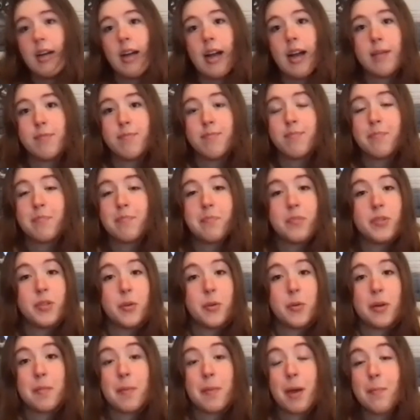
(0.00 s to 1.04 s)
I'm
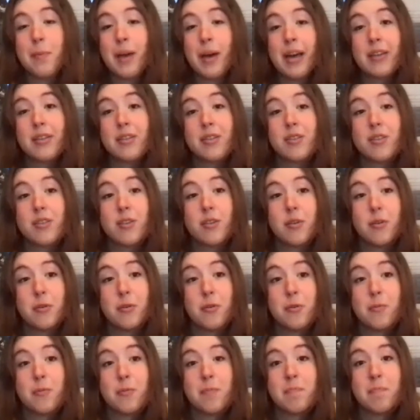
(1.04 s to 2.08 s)
doing my best
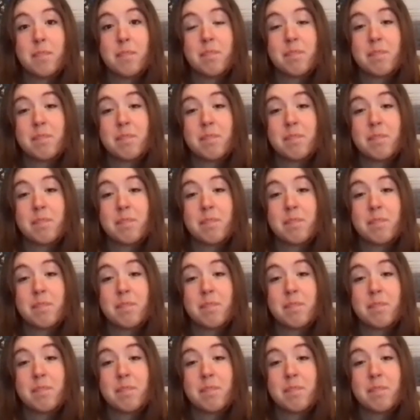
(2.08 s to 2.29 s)
to